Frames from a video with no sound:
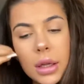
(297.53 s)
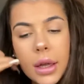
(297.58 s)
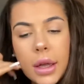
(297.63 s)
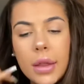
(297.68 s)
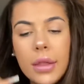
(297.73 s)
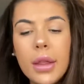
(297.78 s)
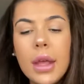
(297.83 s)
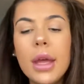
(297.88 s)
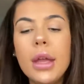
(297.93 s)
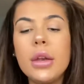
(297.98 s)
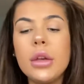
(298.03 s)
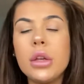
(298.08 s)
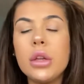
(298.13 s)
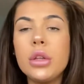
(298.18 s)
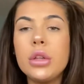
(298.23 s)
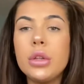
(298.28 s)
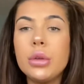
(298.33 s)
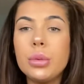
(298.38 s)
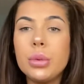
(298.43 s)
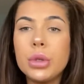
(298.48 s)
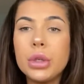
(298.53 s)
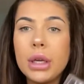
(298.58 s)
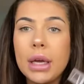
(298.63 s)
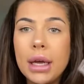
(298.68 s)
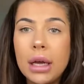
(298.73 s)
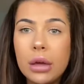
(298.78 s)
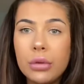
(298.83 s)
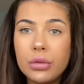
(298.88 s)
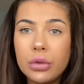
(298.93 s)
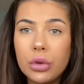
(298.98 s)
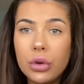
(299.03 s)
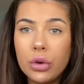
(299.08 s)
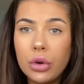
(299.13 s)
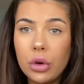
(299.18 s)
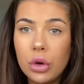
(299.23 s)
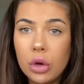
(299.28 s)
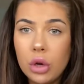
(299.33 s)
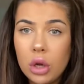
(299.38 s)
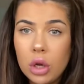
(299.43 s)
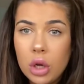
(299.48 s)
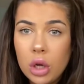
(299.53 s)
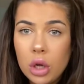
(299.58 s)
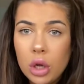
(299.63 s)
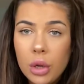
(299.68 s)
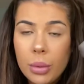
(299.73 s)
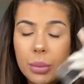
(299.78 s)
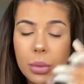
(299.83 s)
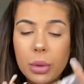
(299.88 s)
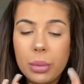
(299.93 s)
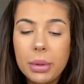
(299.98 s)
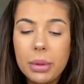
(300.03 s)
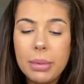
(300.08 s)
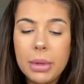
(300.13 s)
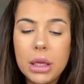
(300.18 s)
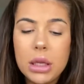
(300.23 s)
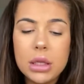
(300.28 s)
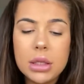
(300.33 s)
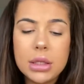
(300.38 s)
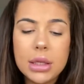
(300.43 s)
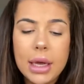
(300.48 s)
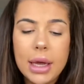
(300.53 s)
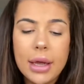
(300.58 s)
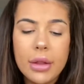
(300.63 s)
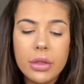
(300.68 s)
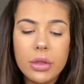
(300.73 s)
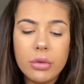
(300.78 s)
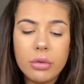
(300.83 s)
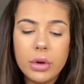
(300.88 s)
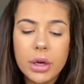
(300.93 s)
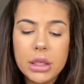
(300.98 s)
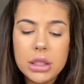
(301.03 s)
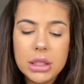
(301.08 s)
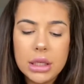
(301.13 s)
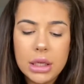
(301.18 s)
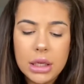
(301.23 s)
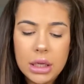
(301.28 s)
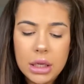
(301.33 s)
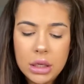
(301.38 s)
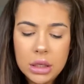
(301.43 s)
And then you want to have your bobby pins at the ready.